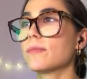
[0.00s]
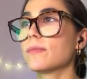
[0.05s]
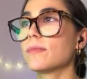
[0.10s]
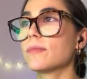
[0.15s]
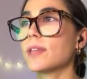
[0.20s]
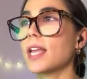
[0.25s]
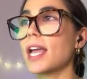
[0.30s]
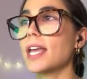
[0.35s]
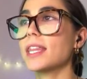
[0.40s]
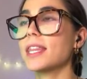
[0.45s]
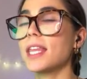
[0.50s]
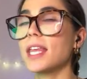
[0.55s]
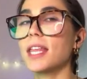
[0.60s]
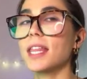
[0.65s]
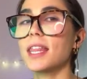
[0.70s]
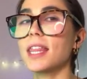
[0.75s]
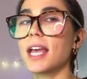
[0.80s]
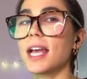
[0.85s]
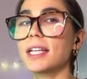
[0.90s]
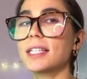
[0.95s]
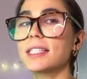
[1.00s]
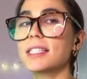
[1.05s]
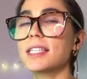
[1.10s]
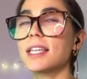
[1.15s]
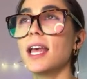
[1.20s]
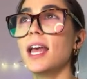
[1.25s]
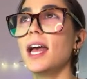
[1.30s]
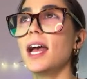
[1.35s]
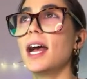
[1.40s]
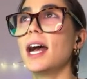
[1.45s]
I think that's
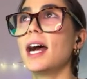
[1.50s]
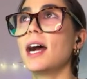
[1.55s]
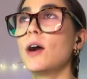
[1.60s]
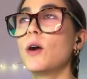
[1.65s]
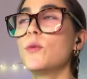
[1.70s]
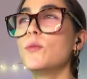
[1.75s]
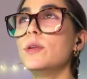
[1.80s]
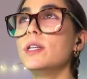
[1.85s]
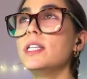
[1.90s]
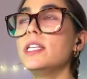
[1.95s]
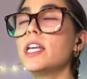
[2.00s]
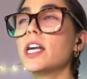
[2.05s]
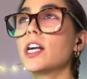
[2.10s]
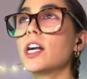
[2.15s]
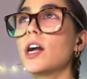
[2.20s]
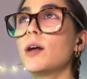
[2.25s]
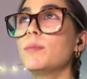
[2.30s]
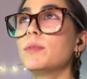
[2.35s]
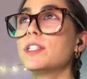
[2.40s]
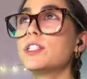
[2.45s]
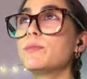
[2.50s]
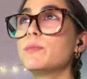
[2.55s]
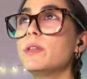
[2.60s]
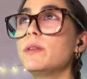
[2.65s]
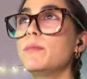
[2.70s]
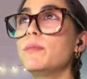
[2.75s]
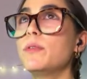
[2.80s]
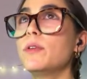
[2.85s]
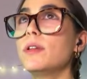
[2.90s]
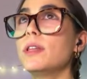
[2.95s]
how really accomplished
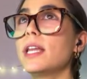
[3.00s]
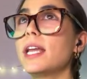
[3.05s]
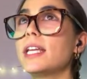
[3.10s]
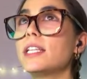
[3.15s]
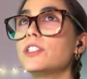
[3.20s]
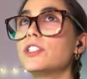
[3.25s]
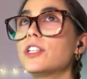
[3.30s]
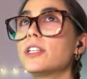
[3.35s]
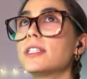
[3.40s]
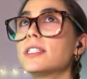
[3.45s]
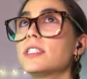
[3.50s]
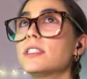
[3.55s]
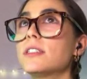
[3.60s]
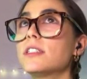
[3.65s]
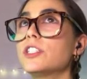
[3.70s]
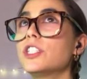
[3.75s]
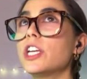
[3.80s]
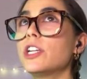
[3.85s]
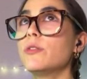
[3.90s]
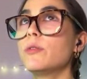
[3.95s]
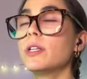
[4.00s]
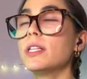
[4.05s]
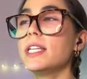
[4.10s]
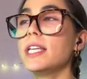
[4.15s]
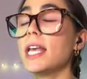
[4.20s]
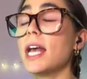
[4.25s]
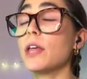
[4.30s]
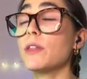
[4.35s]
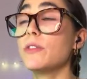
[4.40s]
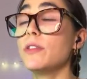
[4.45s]
people and just generally
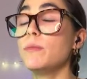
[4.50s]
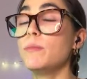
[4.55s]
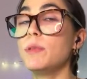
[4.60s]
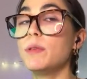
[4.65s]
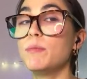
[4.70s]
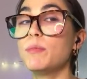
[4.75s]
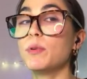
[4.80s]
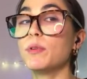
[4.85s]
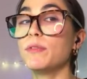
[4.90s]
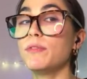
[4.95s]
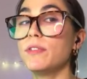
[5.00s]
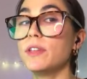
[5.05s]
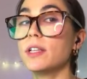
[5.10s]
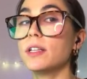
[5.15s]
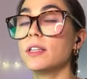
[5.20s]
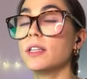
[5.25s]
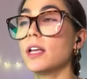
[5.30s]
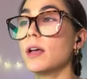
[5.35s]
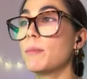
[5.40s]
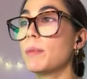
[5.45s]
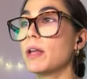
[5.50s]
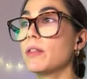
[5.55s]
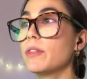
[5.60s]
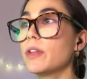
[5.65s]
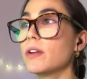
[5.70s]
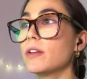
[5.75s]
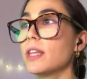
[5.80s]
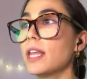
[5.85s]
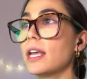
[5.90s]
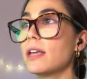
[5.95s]
healthy people feel about
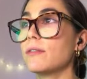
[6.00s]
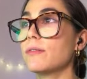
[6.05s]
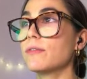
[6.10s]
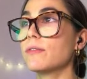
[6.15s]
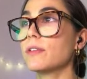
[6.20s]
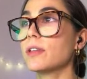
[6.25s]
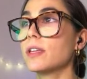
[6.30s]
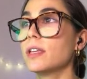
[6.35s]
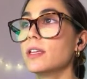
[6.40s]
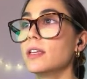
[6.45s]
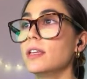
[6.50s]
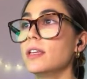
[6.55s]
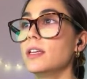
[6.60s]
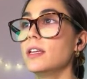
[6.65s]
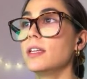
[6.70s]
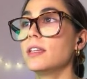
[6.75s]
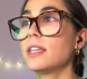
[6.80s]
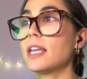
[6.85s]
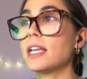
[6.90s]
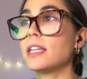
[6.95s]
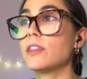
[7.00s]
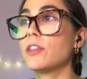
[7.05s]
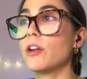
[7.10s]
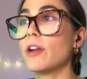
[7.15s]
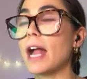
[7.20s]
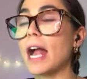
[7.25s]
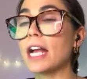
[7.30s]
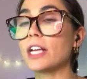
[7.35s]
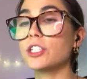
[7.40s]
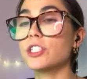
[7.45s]
their life. That their
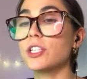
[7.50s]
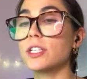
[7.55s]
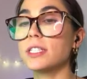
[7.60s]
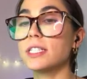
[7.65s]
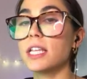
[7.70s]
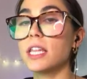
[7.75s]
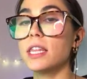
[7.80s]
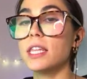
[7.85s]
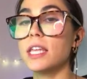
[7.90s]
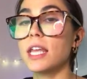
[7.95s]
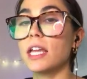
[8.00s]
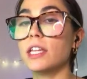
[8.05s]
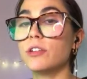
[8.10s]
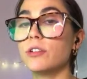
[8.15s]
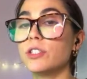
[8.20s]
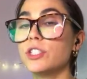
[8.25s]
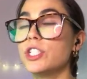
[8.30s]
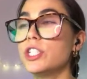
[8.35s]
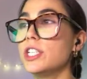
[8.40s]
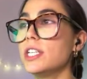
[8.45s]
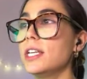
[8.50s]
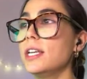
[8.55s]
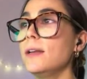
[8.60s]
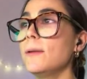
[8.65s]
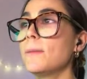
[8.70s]
actions and the energy